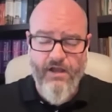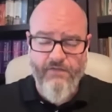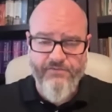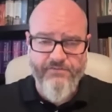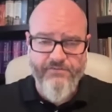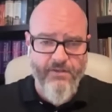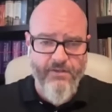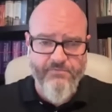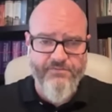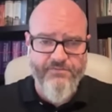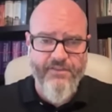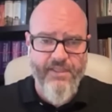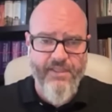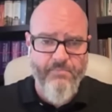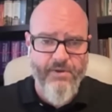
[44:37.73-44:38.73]

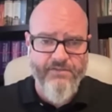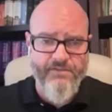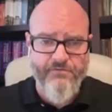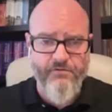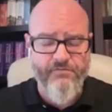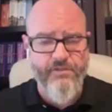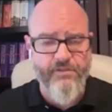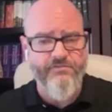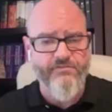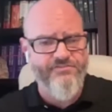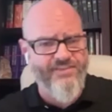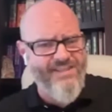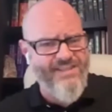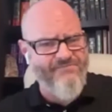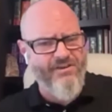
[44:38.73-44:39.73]
oftentimes today by certain
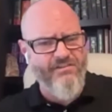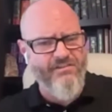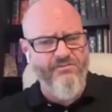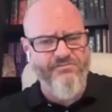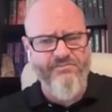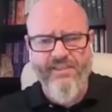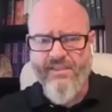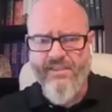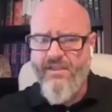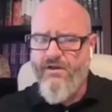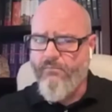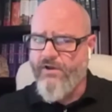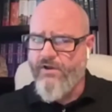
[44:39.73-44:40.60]
theologians taken very loosely